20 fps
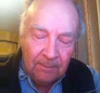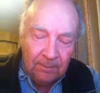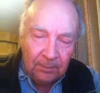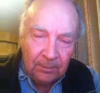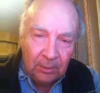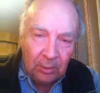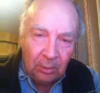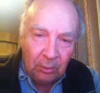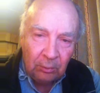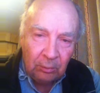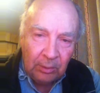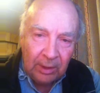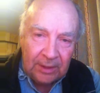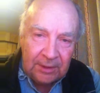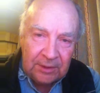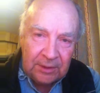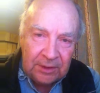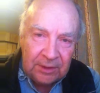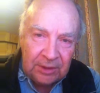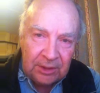Your
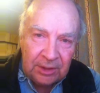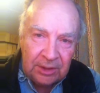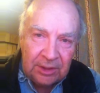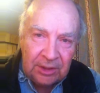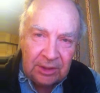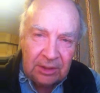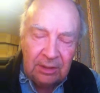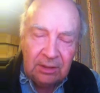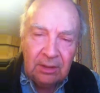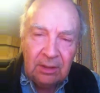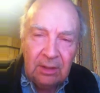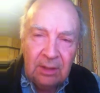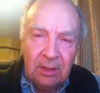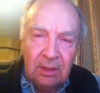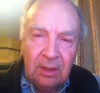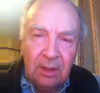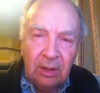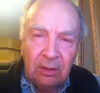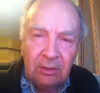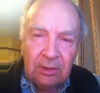righteousness
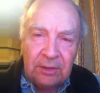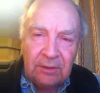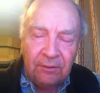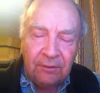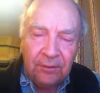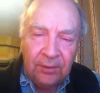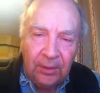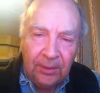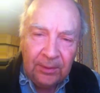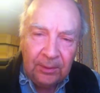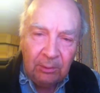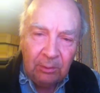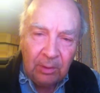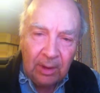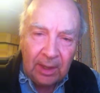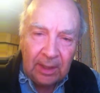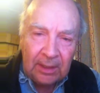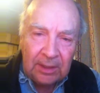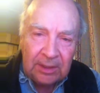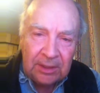are as filthy
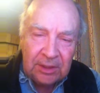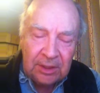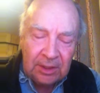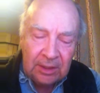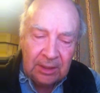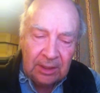rags.